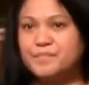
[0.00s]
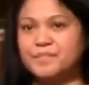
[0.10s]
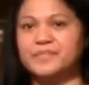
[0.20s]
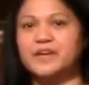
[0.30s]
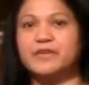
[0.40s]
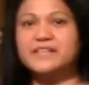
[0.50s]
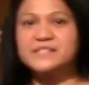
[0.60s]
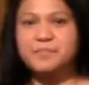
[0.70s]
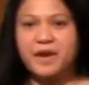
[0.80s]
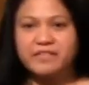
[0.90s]
their
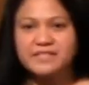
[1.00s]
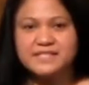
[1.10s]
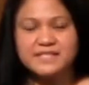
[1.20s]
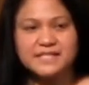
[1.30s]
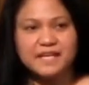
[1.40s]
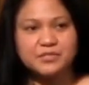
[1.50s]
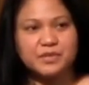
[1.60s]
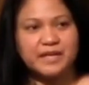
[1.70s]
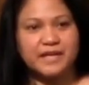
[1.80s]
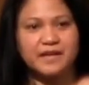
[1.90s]
experiences
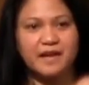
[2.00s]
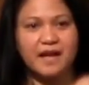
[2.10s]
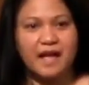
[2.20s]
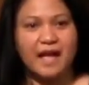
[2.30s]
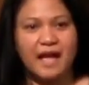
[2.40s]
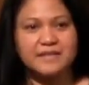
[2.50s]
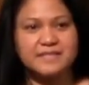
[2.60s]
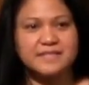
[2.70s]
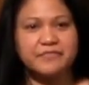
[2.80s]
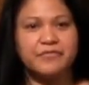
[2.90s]
actually has
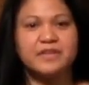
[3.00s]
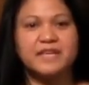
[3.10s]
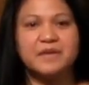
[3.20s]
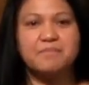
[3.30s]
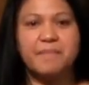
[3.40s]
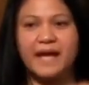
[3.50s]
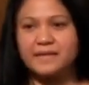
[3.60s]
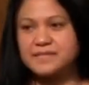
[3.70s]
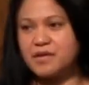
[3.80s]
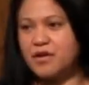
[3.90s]
different
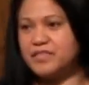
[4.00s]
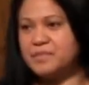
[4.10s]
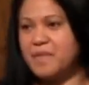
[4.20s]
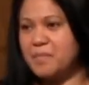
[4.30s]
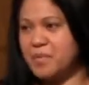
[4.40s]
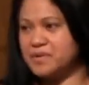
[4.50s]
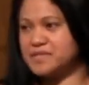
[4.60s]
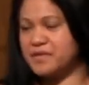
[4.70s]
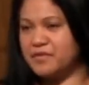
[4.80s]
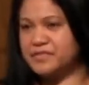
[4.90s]
impacts on the members
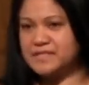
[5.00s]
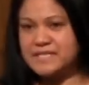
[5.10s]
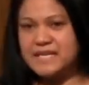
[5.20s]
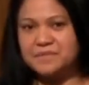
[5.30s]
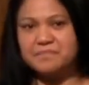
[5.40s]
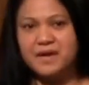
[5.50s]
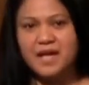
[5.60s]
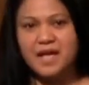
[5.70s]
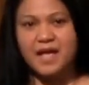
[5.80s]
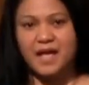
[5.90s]
of the team.
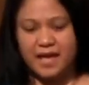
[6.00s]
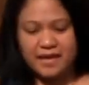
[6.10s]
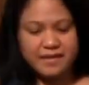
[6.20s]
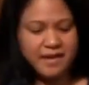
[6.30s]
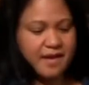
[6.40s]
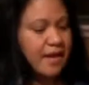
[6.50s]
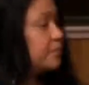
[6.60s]
And I